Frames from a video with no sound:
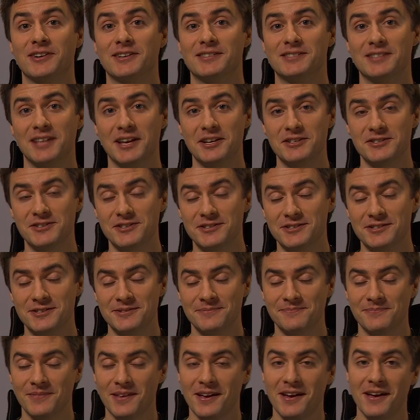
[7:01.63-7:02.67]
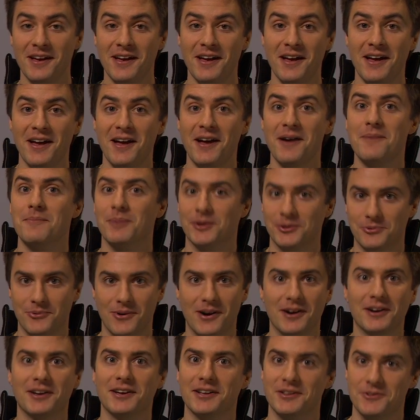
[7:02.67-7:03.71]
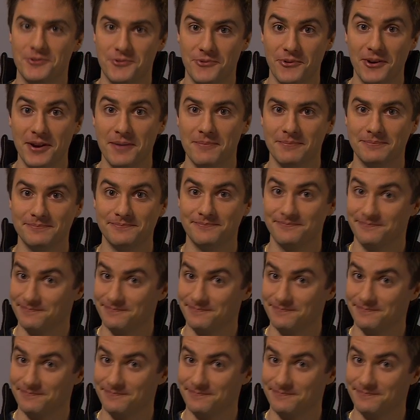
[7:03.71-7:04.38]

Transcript: extensions. But one can dream.